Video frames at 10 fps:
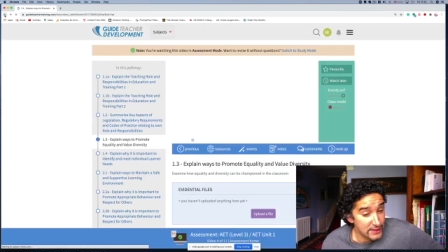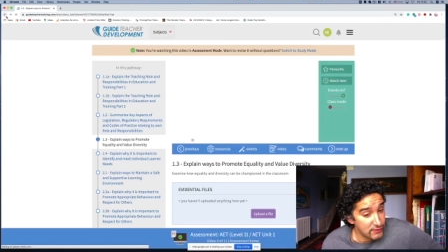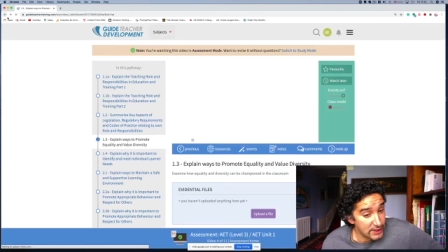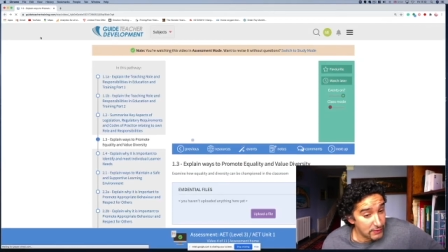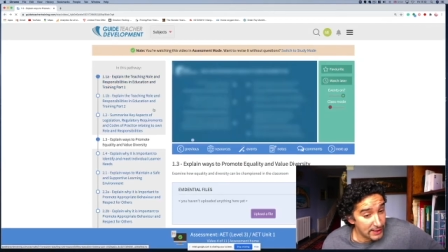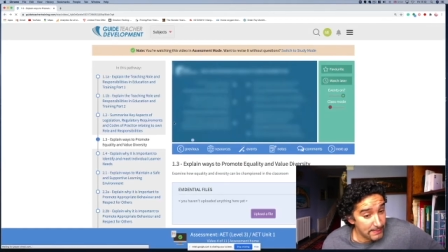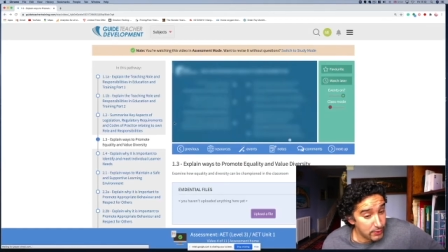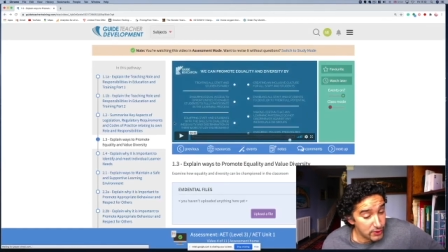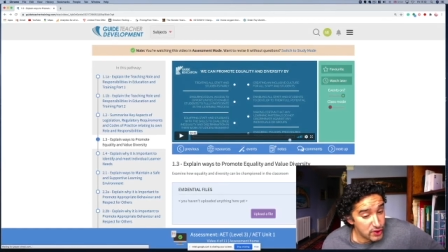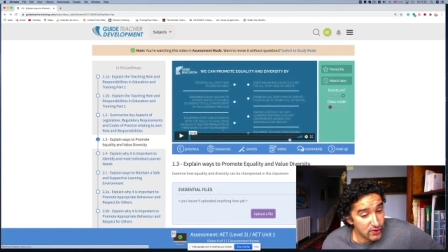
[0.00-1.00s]
really, really important
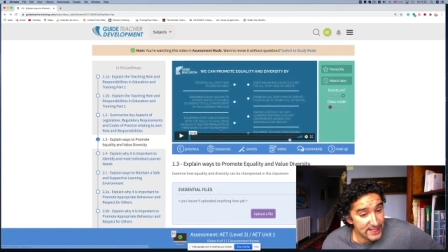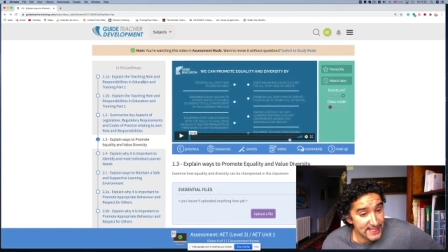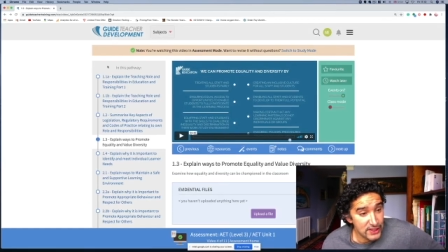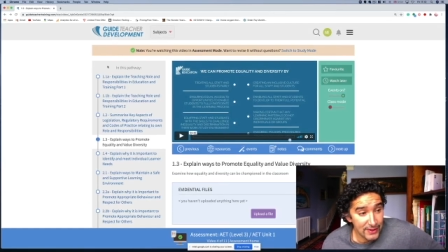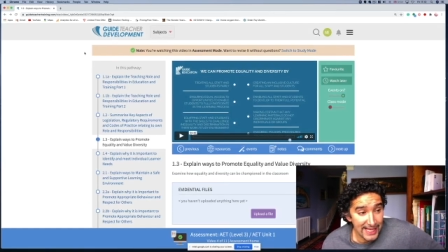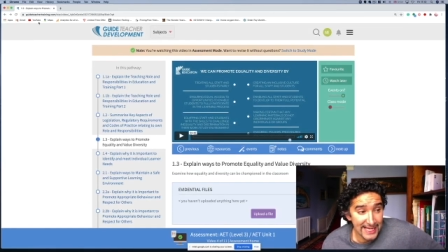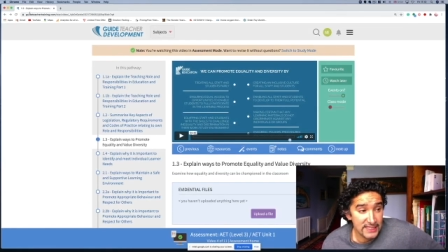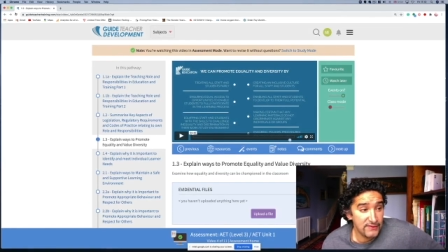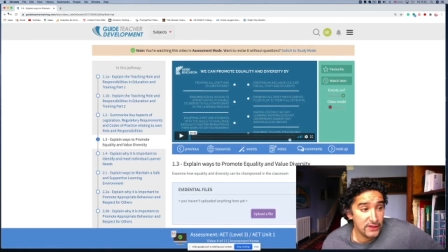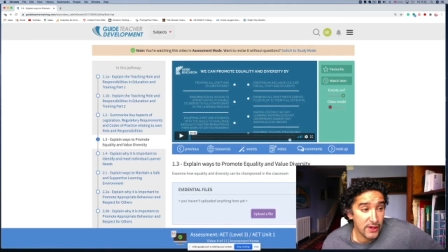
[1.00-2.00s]
to stress. These are
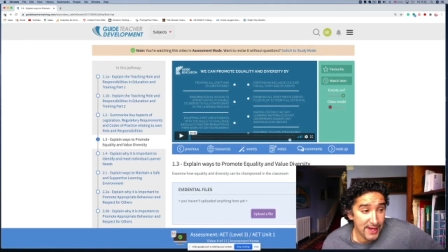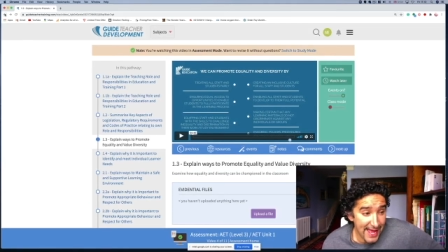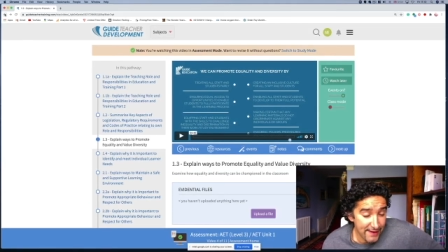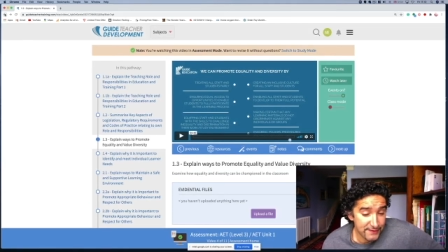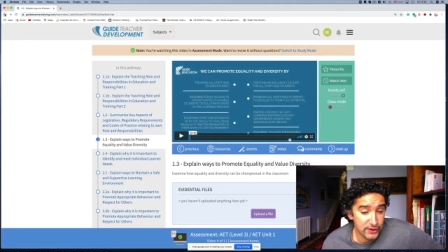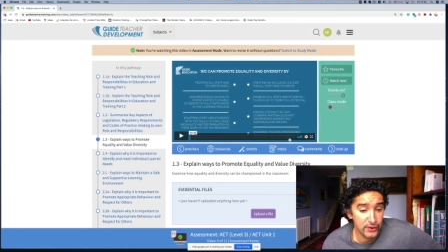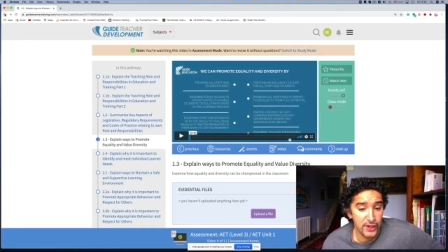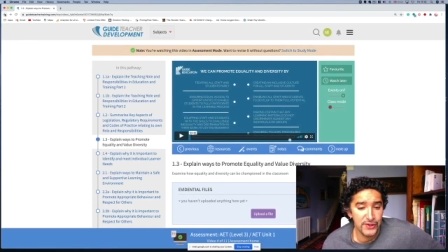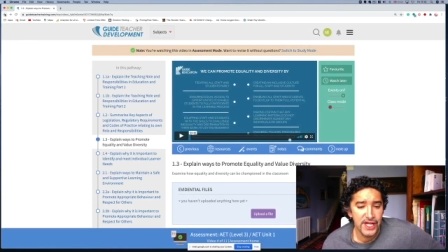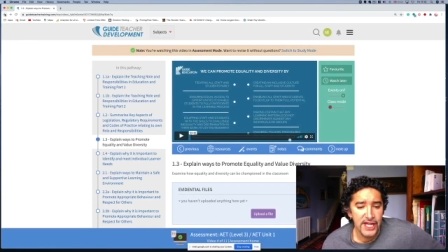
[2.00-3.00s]
elective. You don't have to do
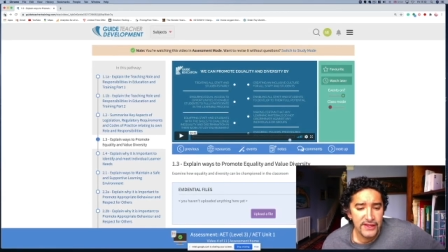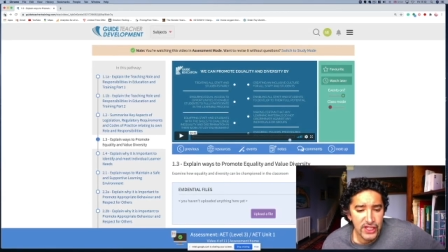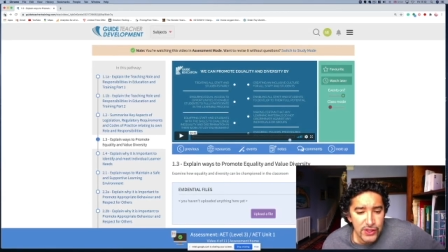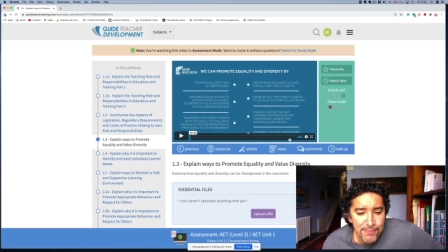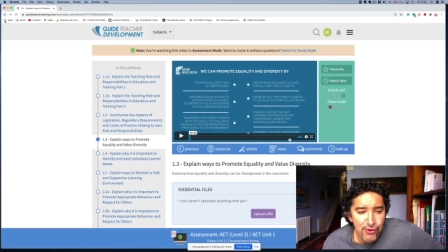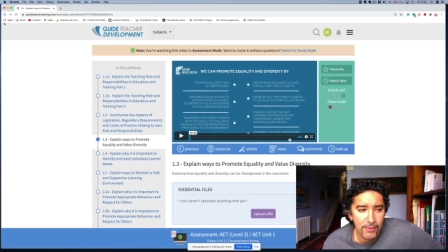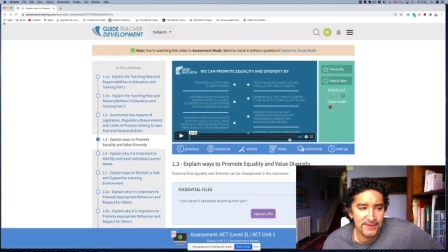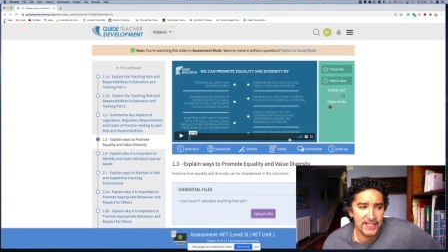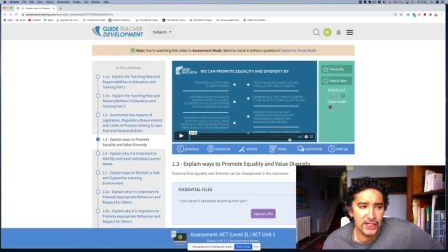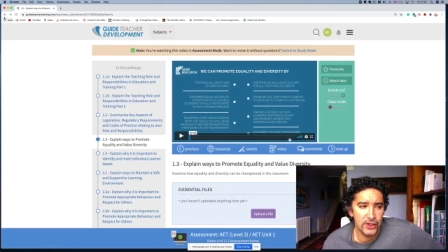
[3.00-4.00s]
those. They're just
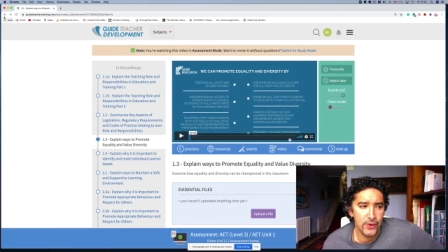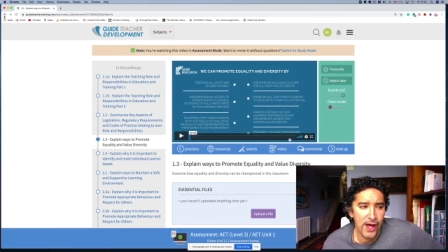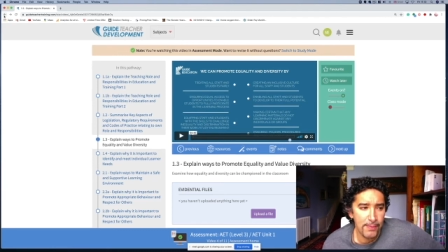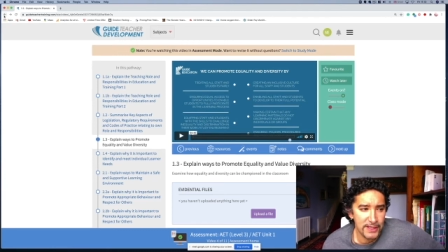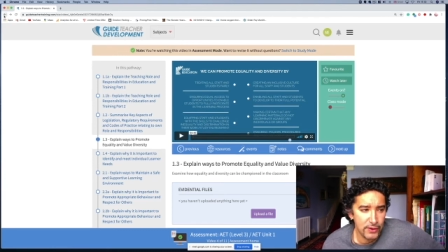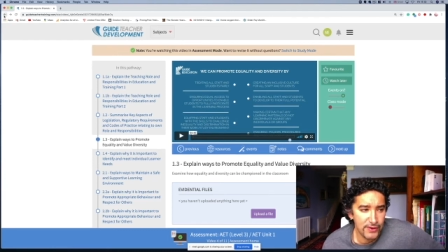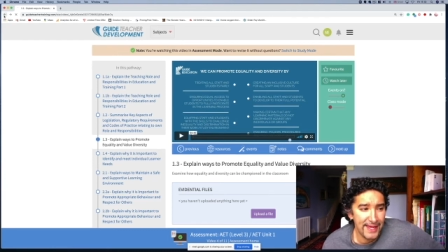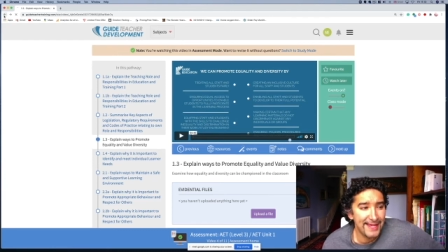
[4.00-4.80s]
prompting you, helping you think,